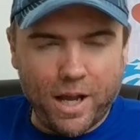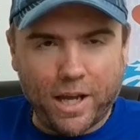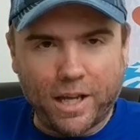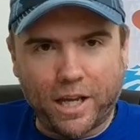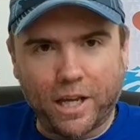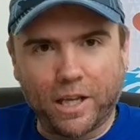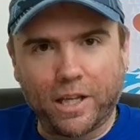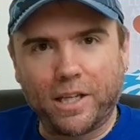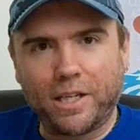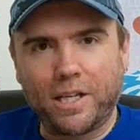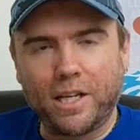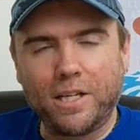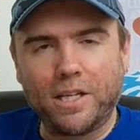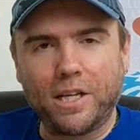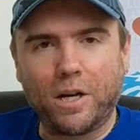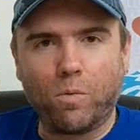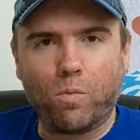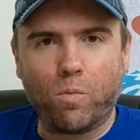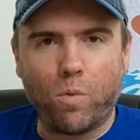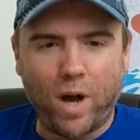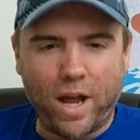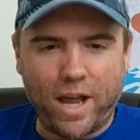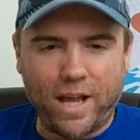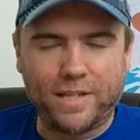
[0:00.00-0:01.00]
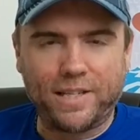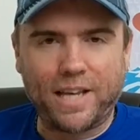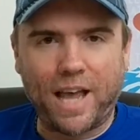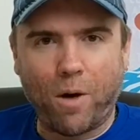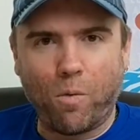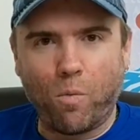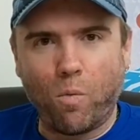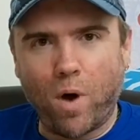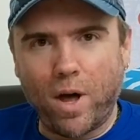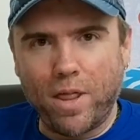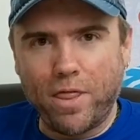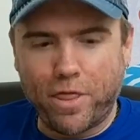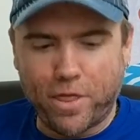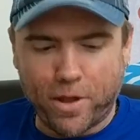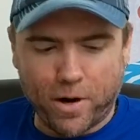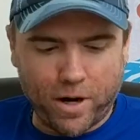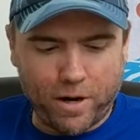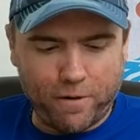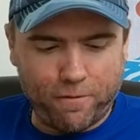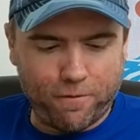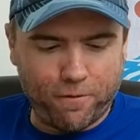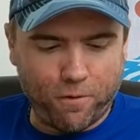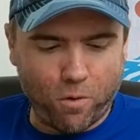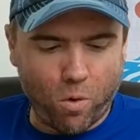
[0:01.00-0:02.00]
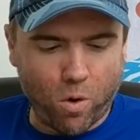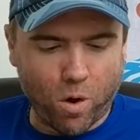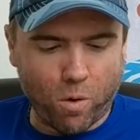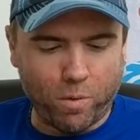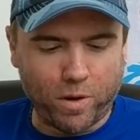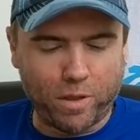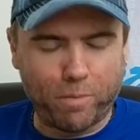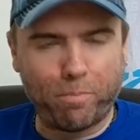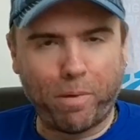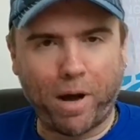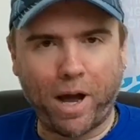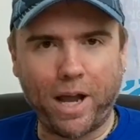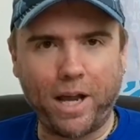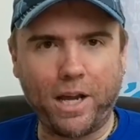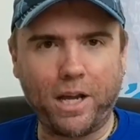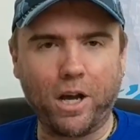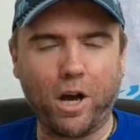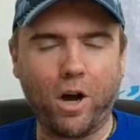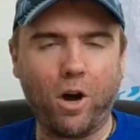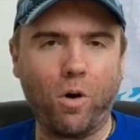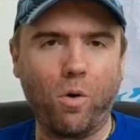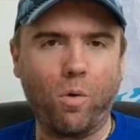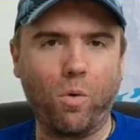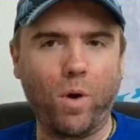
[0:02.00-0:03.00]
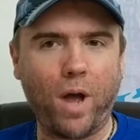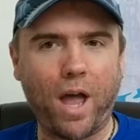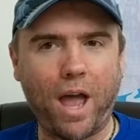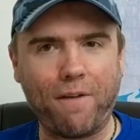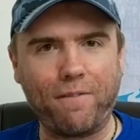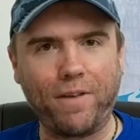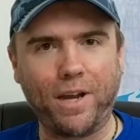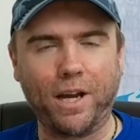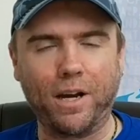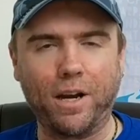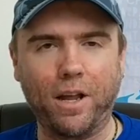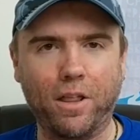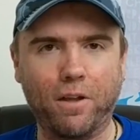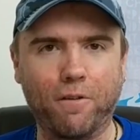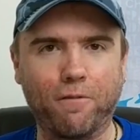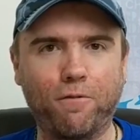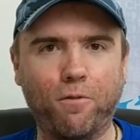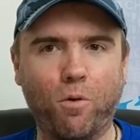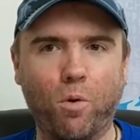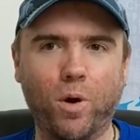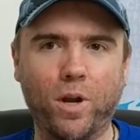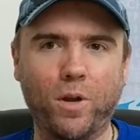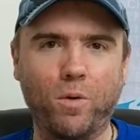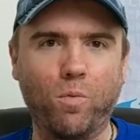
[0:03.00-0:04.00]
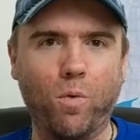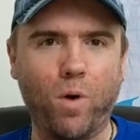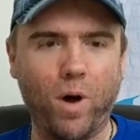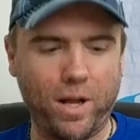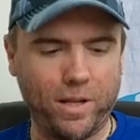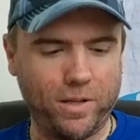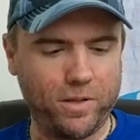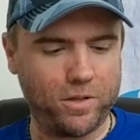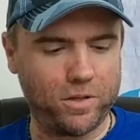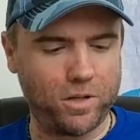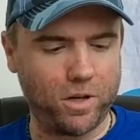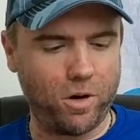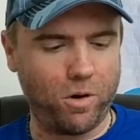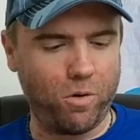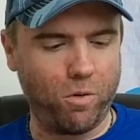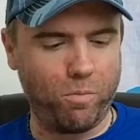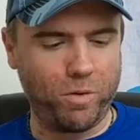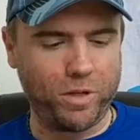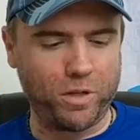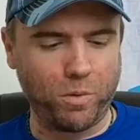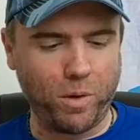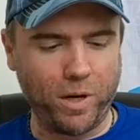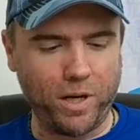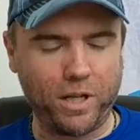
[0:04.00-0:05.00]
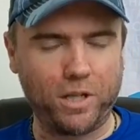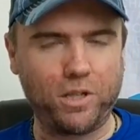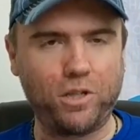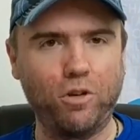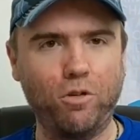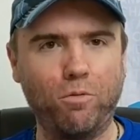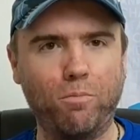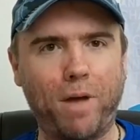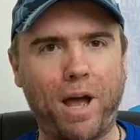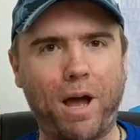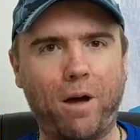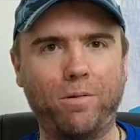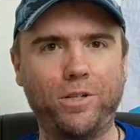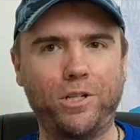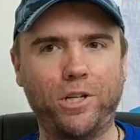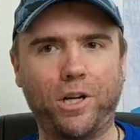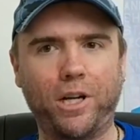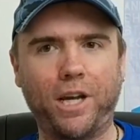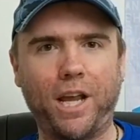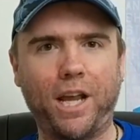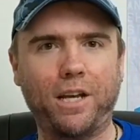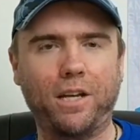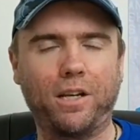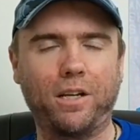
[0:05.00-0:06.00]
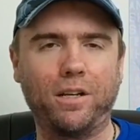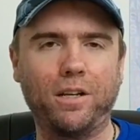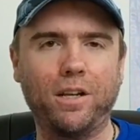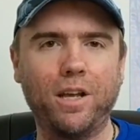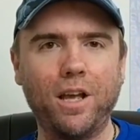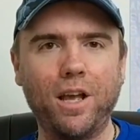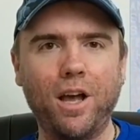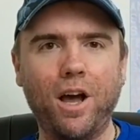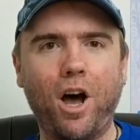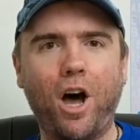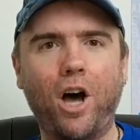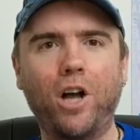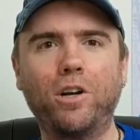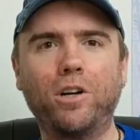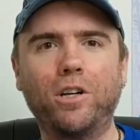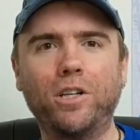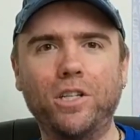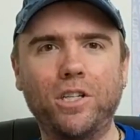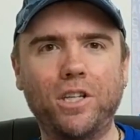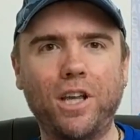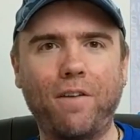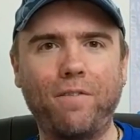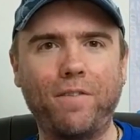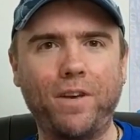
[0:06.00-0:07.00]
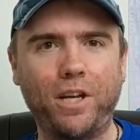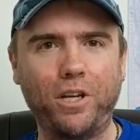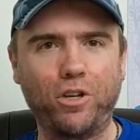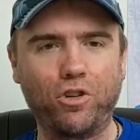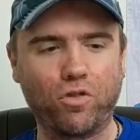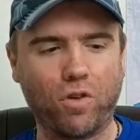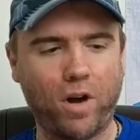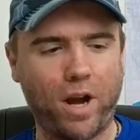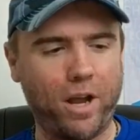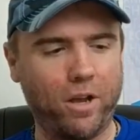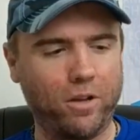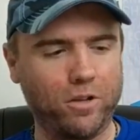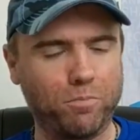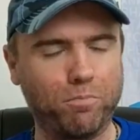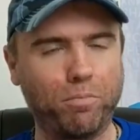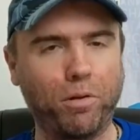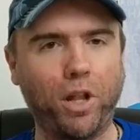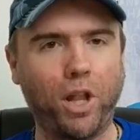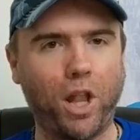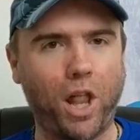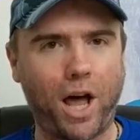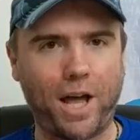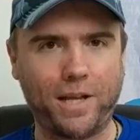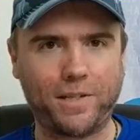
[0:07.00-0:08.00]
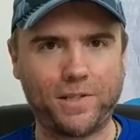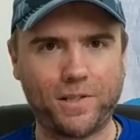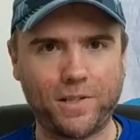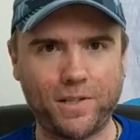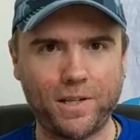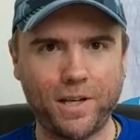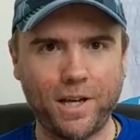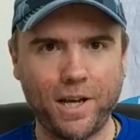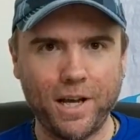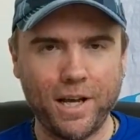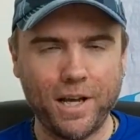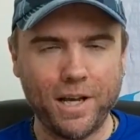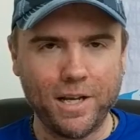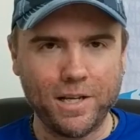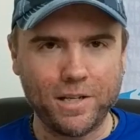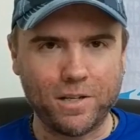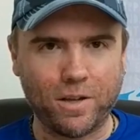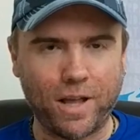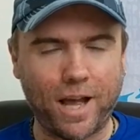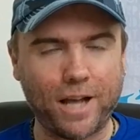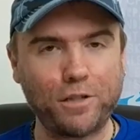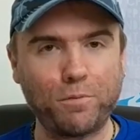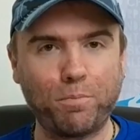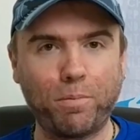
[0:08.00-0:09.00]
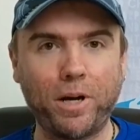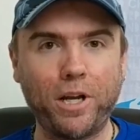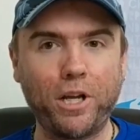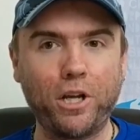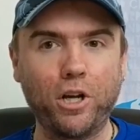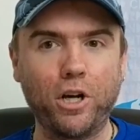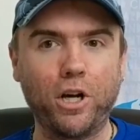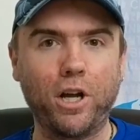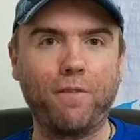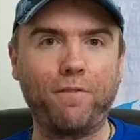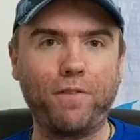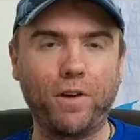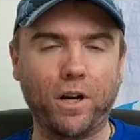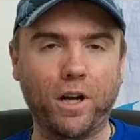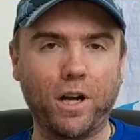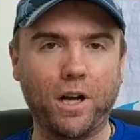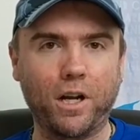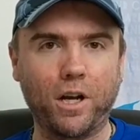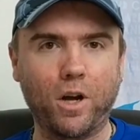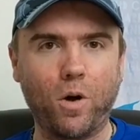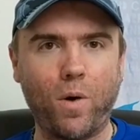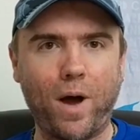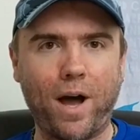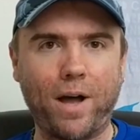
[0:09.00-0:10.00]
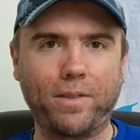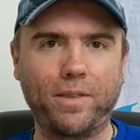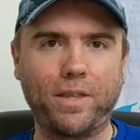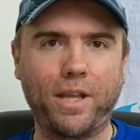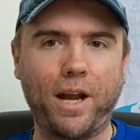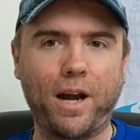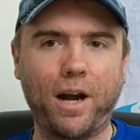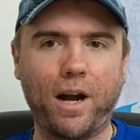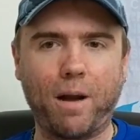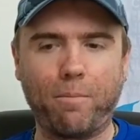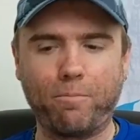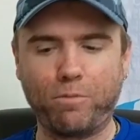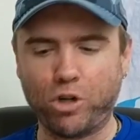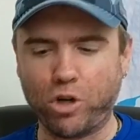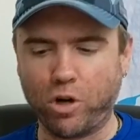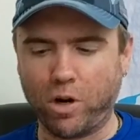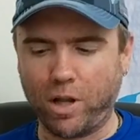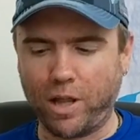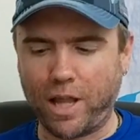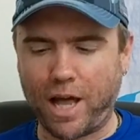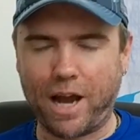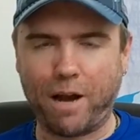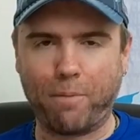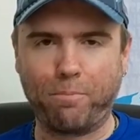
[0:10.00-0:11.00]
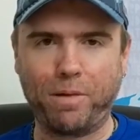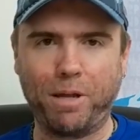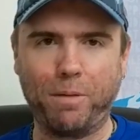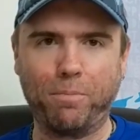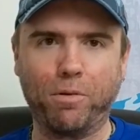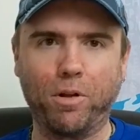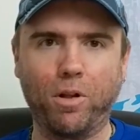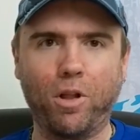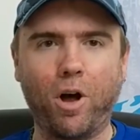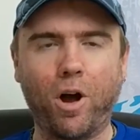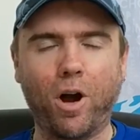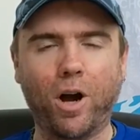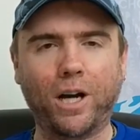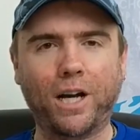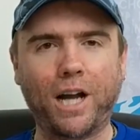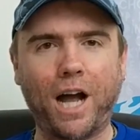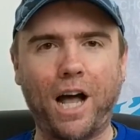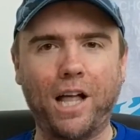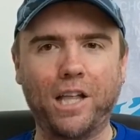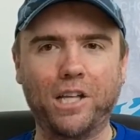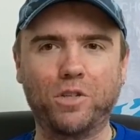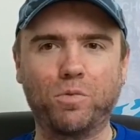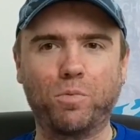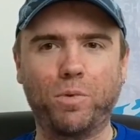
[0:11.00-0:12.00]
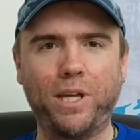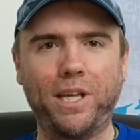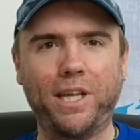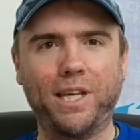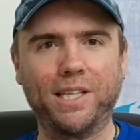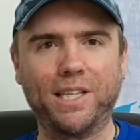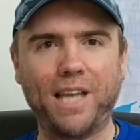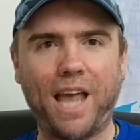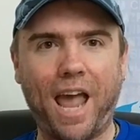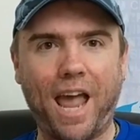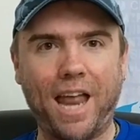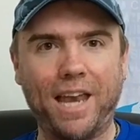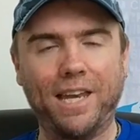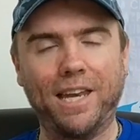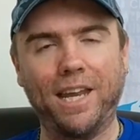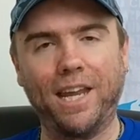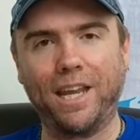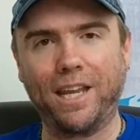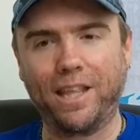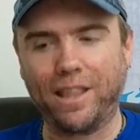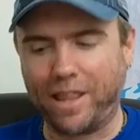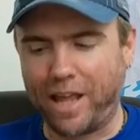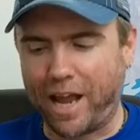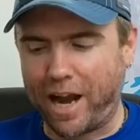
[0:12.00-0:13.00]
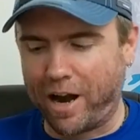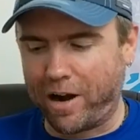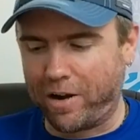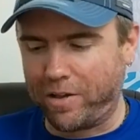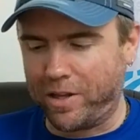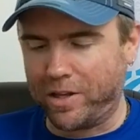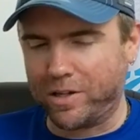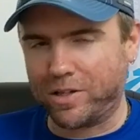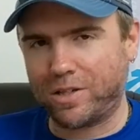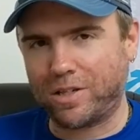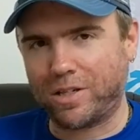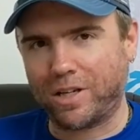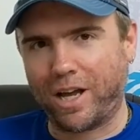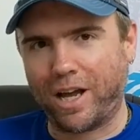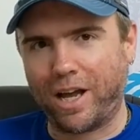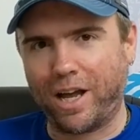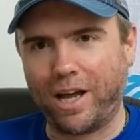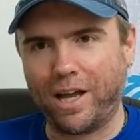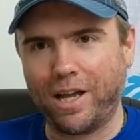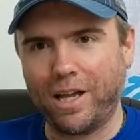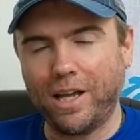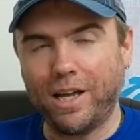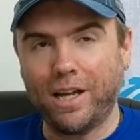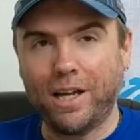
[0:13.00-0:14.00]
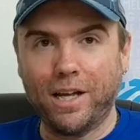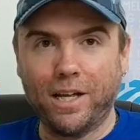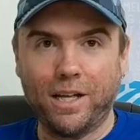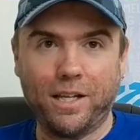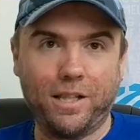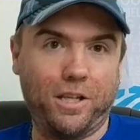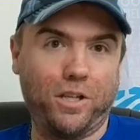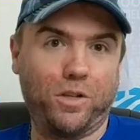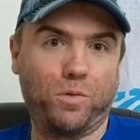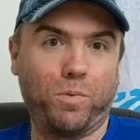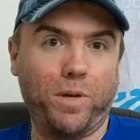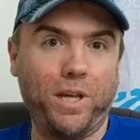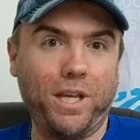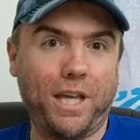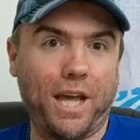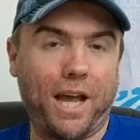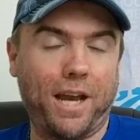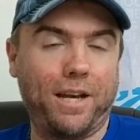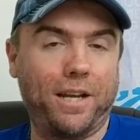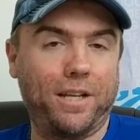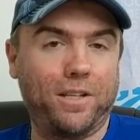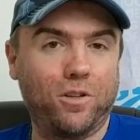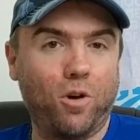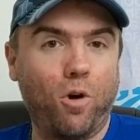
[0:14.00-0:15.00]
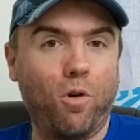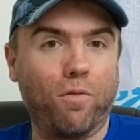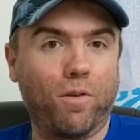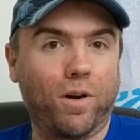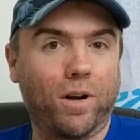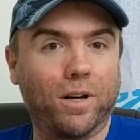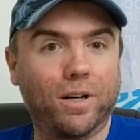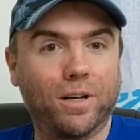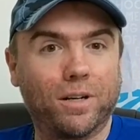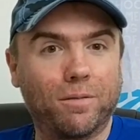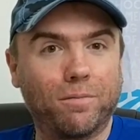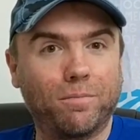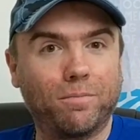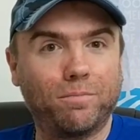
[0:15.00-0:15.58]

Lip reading: Killington's is at 134 with Pico having another 41. So between the two mountains, you're getting 170 trails plus. So that's pretty good if you're going to go out there, and I'm sure a lot of people are. College week is ending there this weekend. It's over.